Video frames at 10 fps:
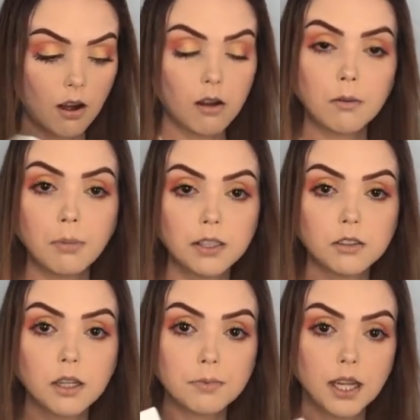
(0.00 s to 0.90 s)
all
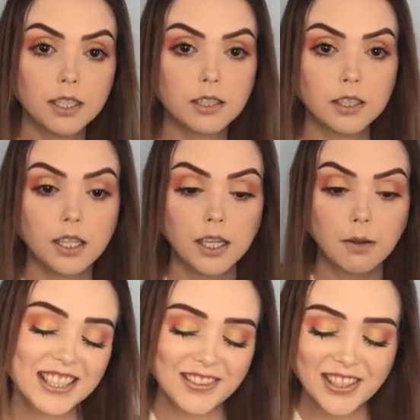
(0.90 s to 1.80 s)
bundled up nicely.
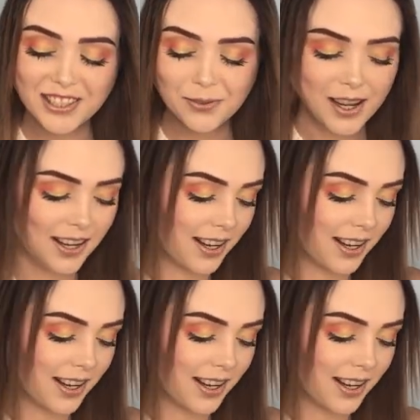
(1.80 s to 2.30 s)
The first one